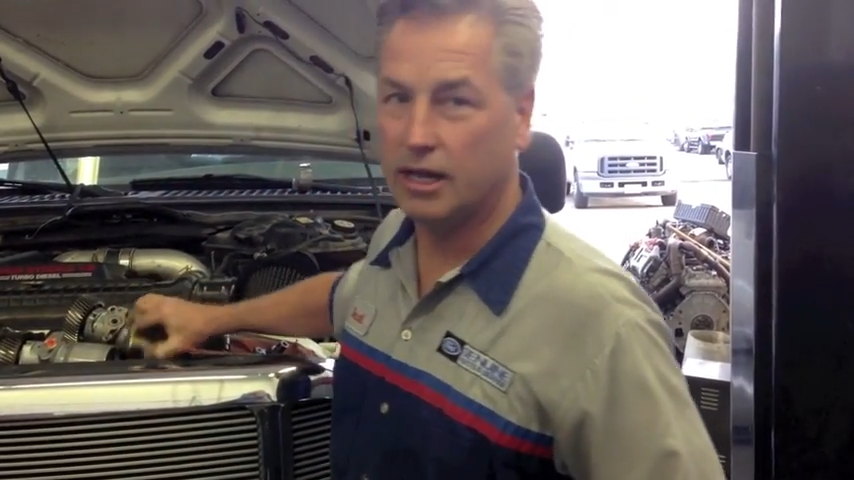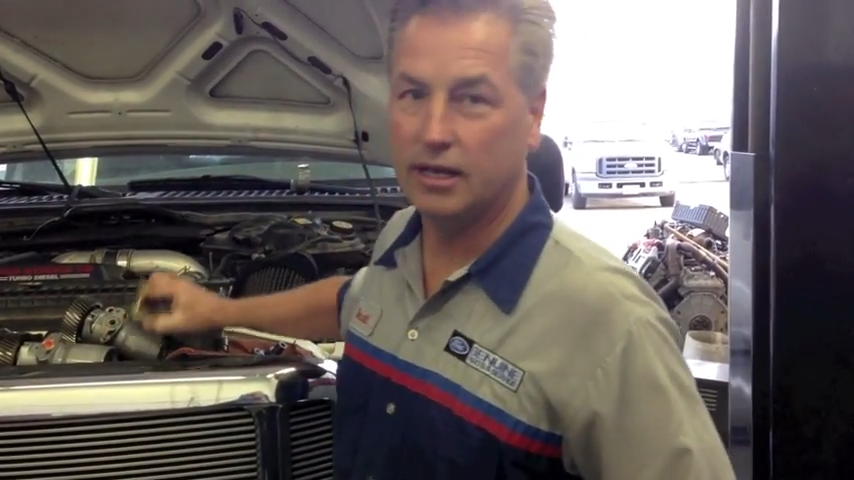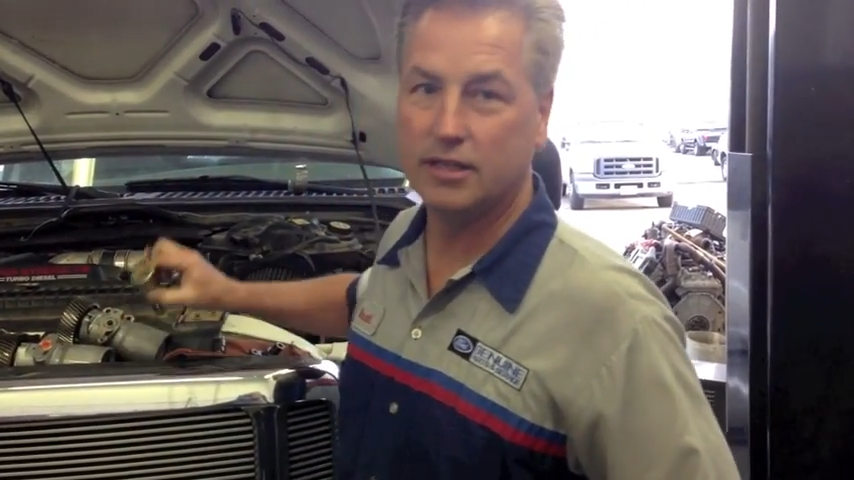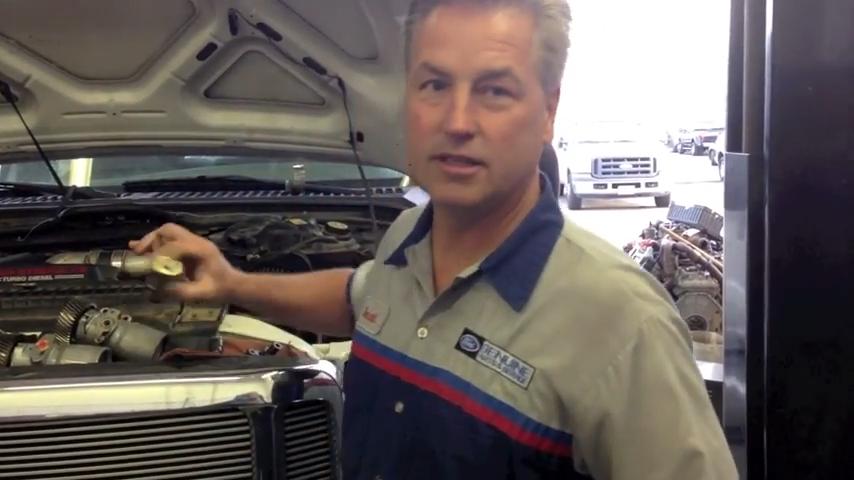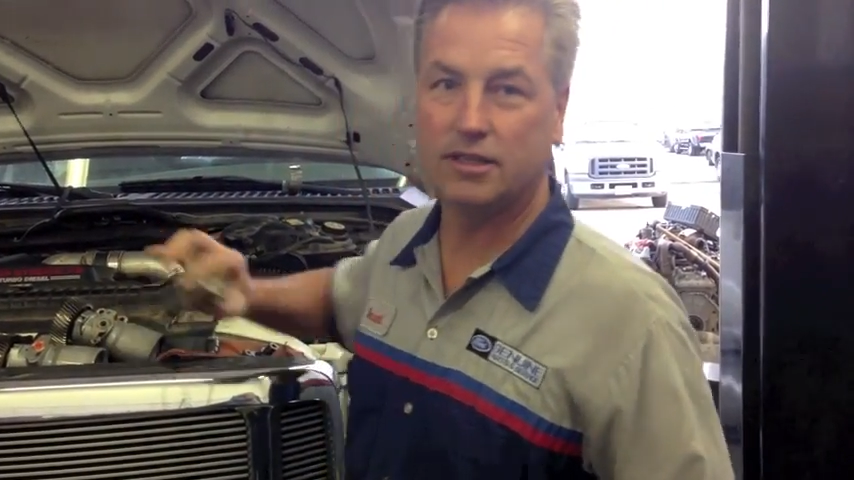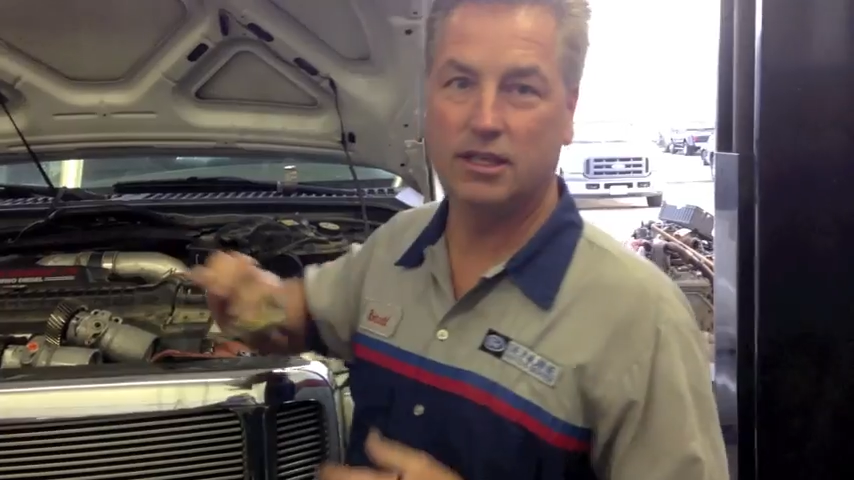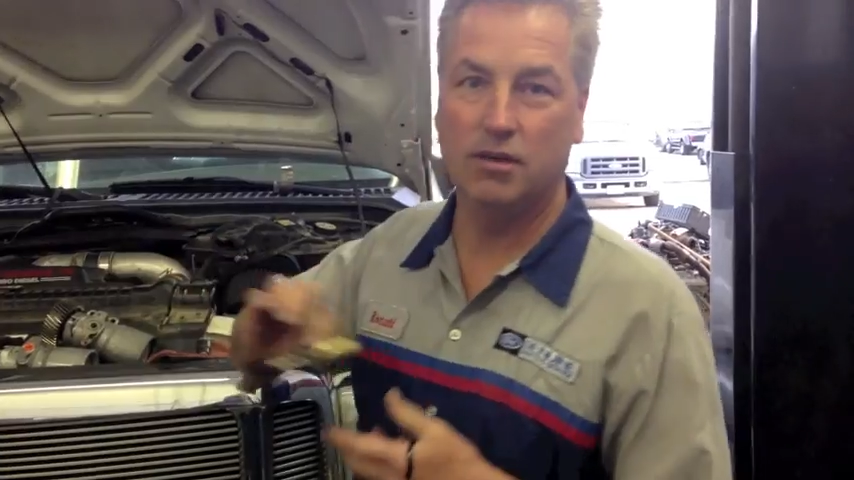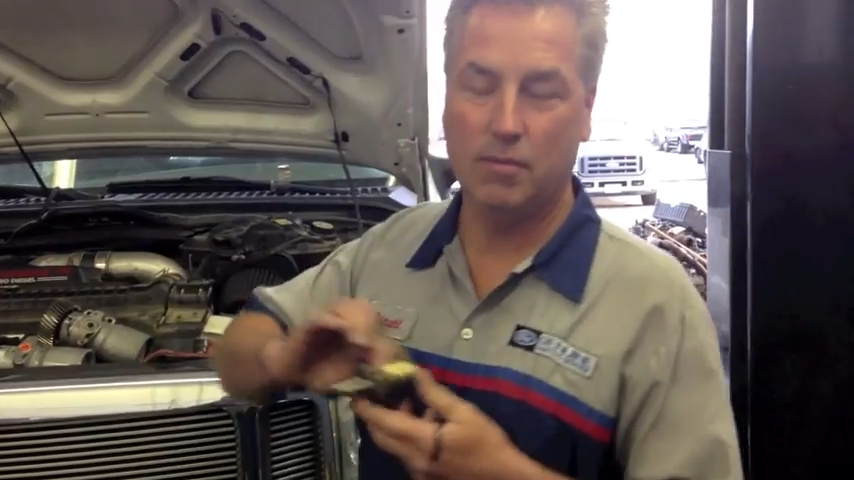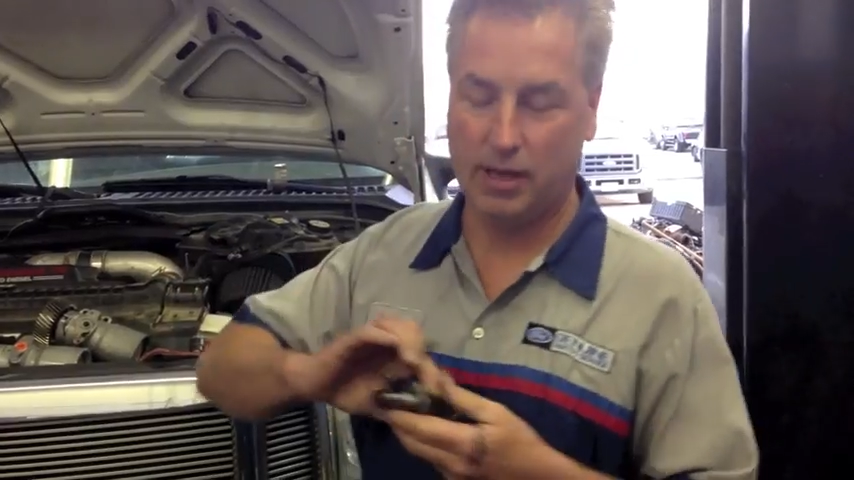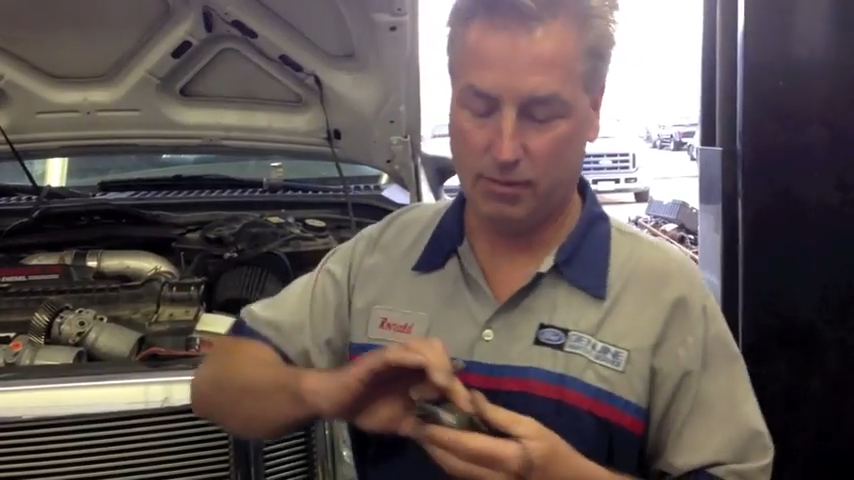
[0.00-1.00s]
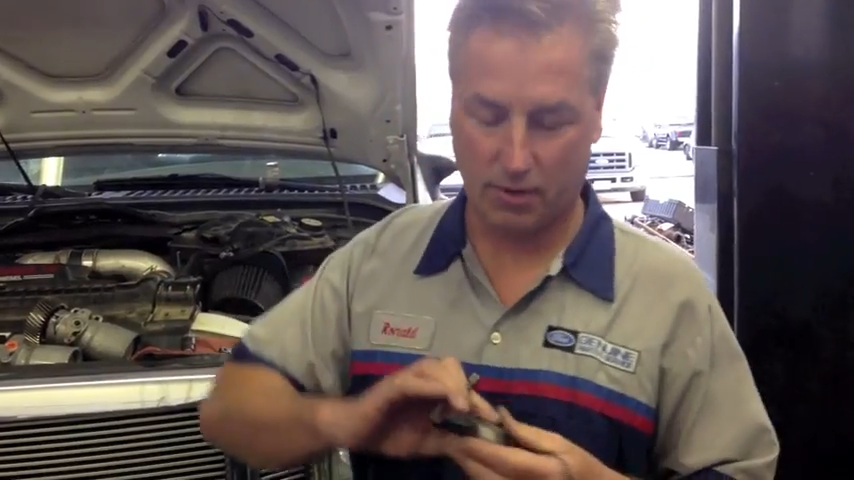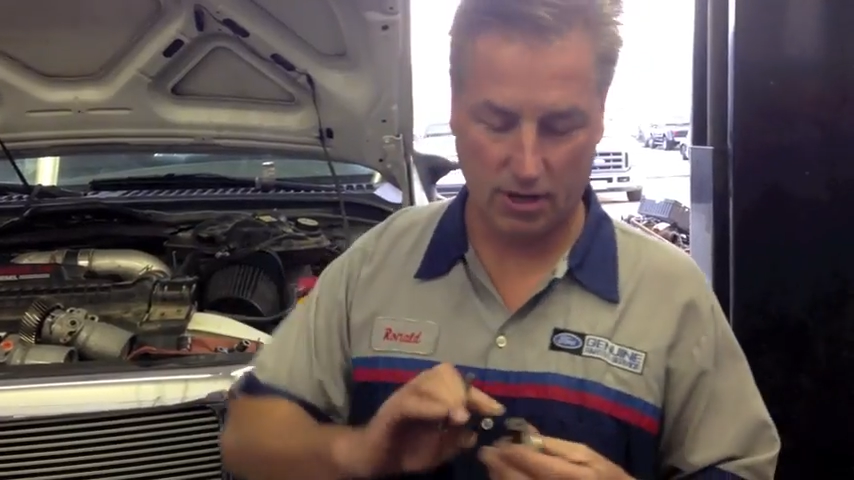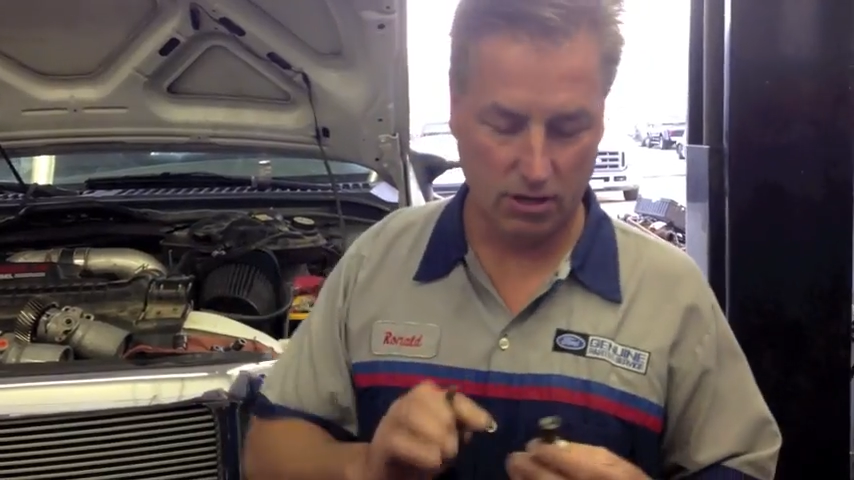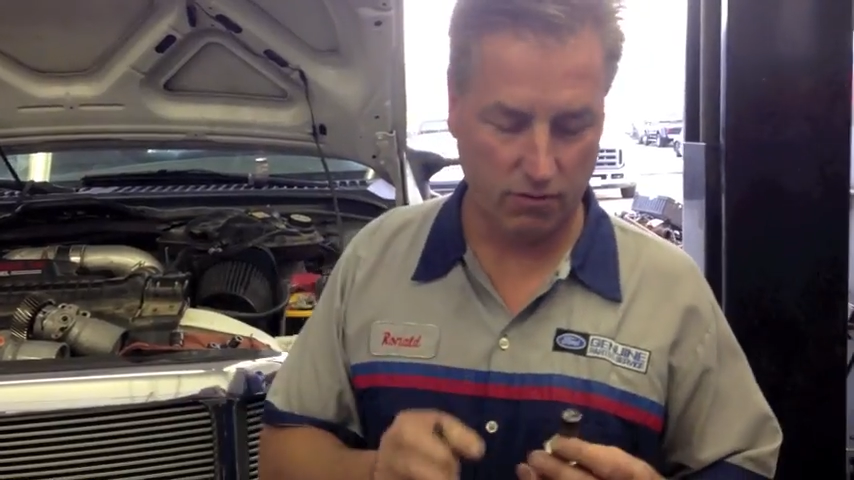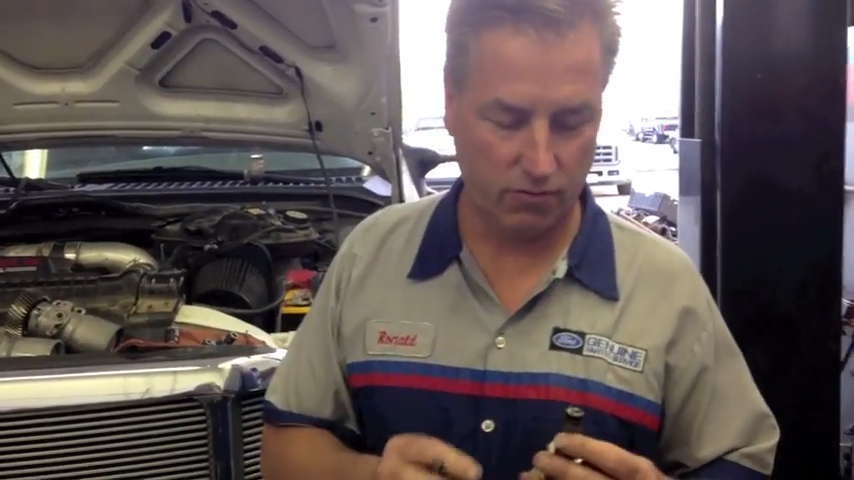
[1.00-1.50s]
Another thing you may
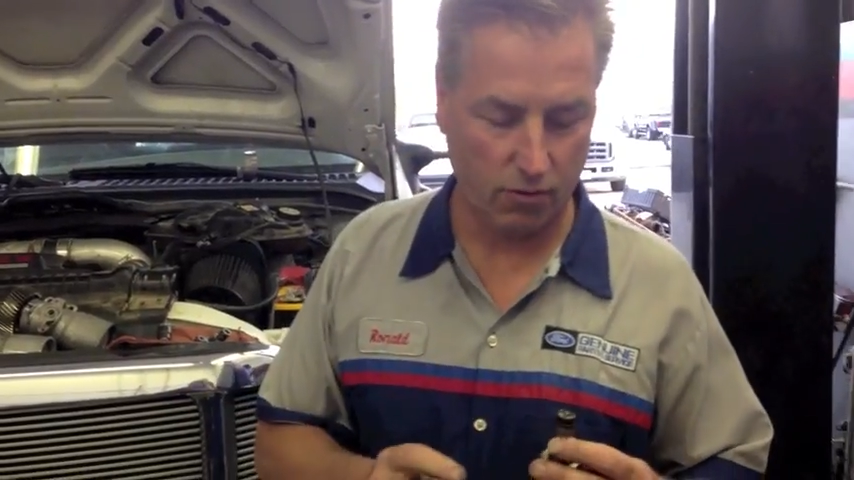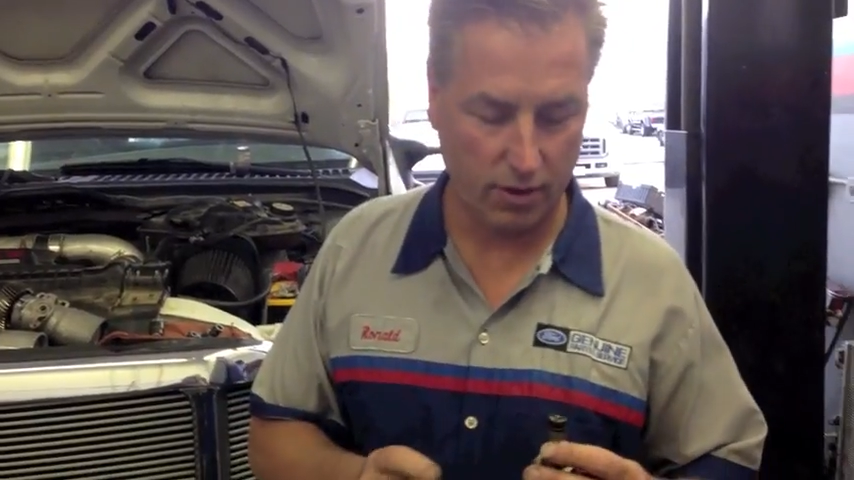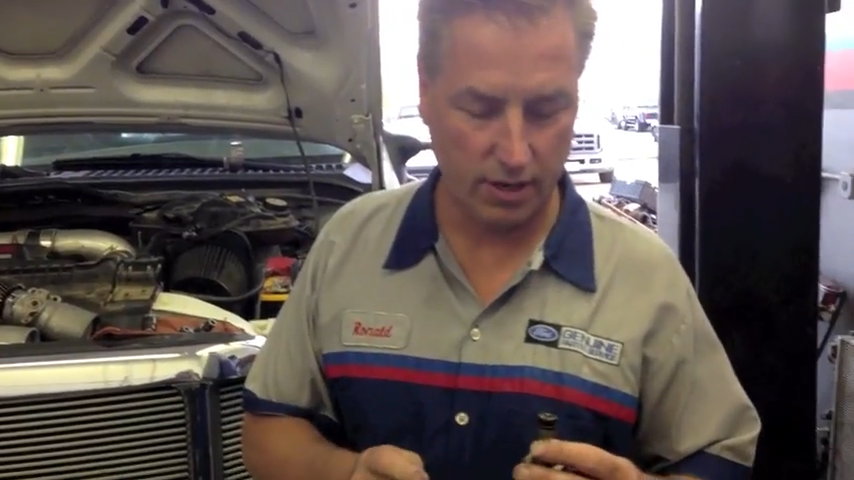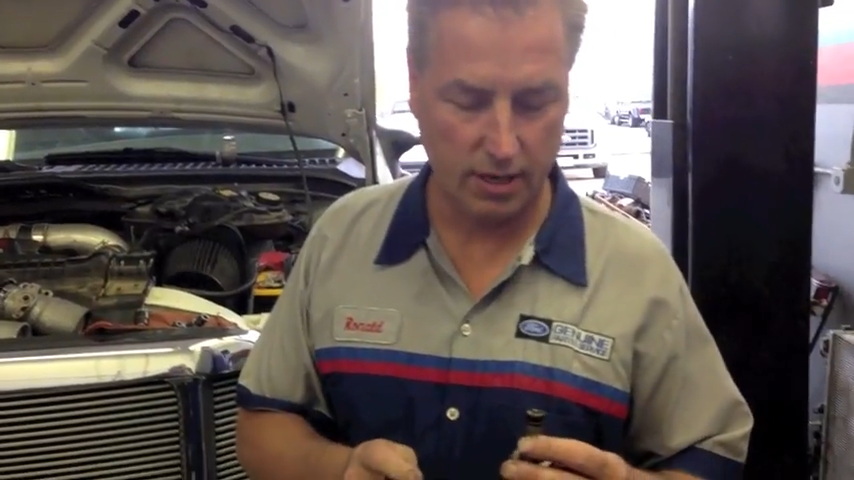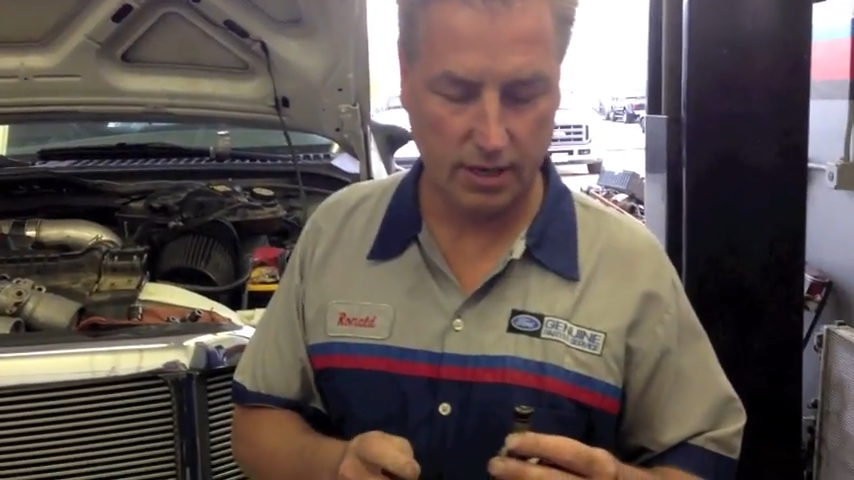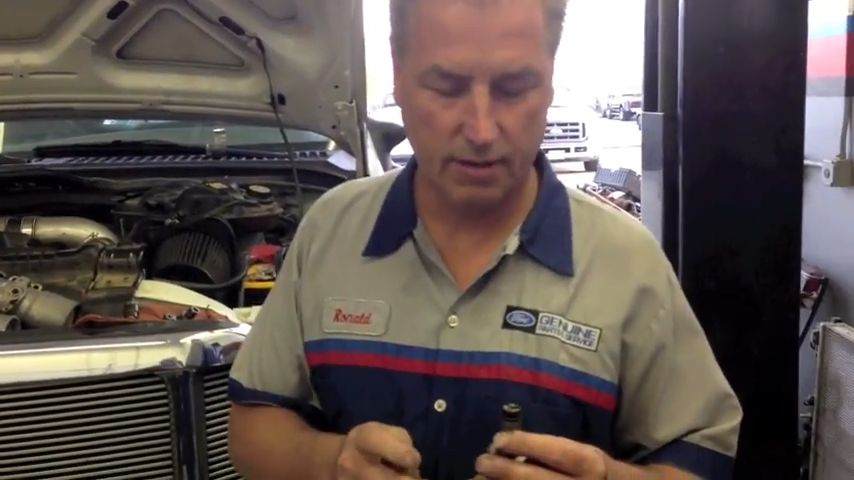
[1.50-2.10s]
want to look for